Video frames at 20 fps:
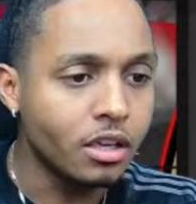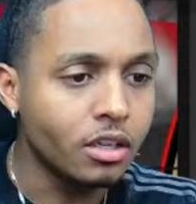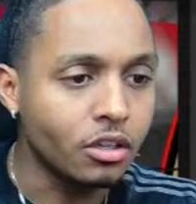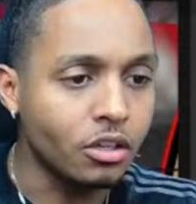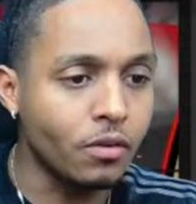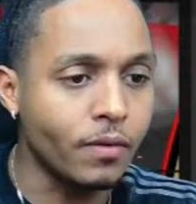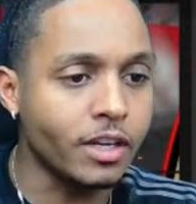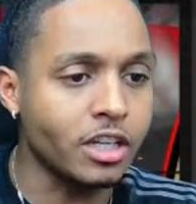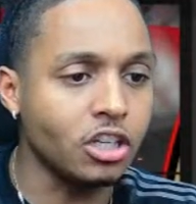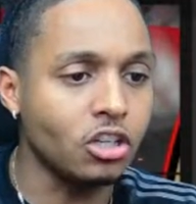
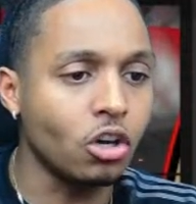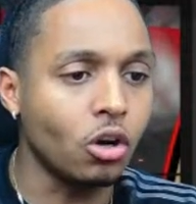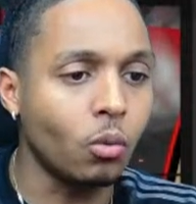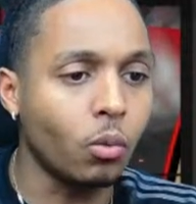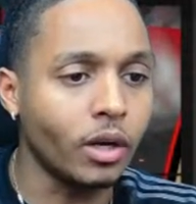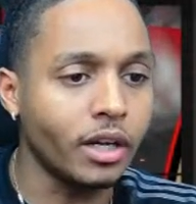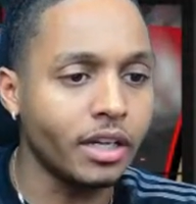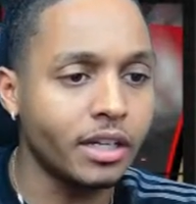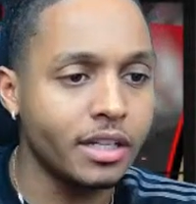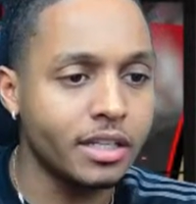You already know
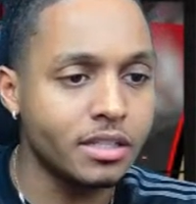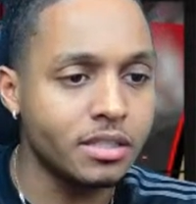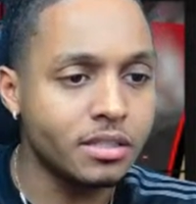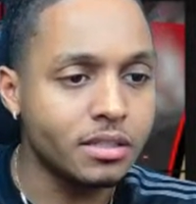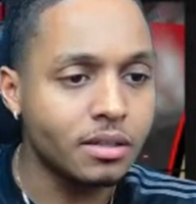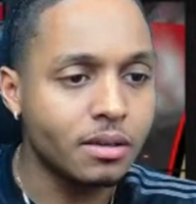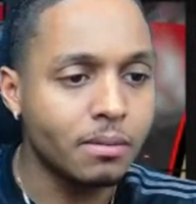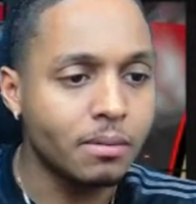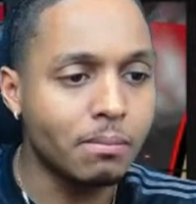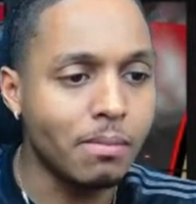what it is.
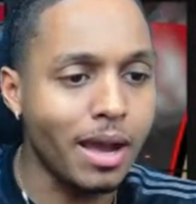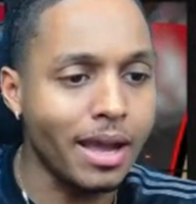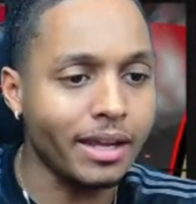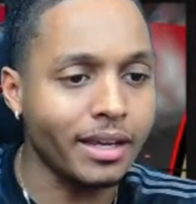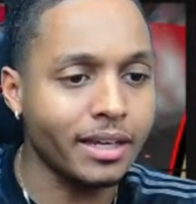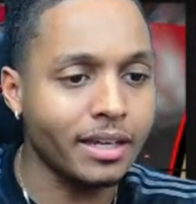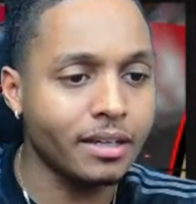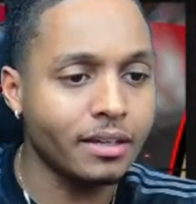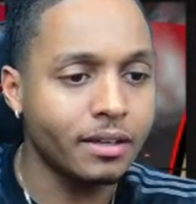Mic